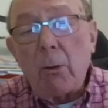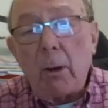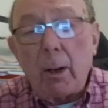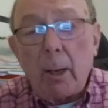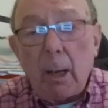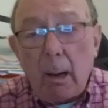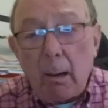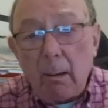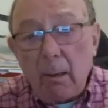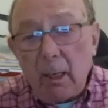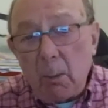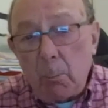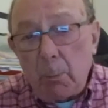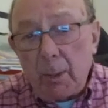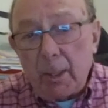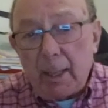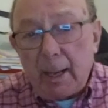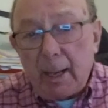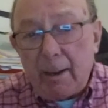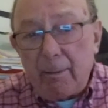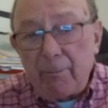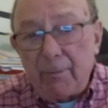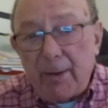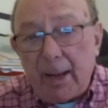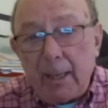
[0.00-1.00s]
not only
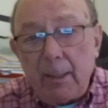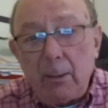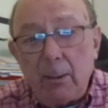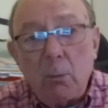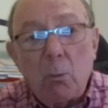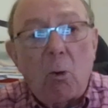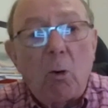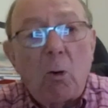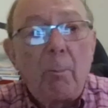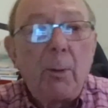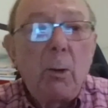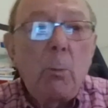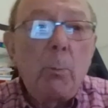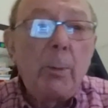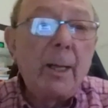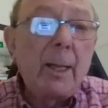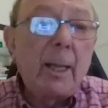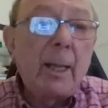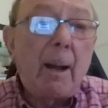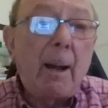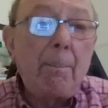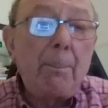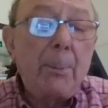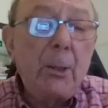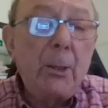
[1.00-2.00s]
with our vendor, but
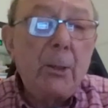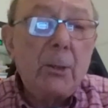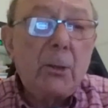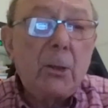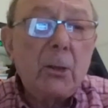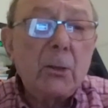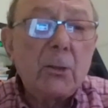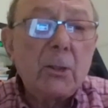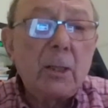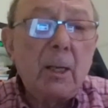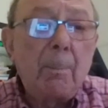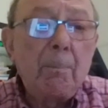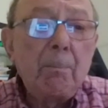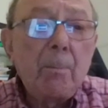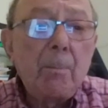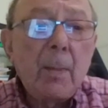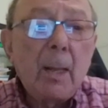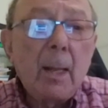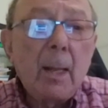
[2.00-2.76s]
with our purchaser,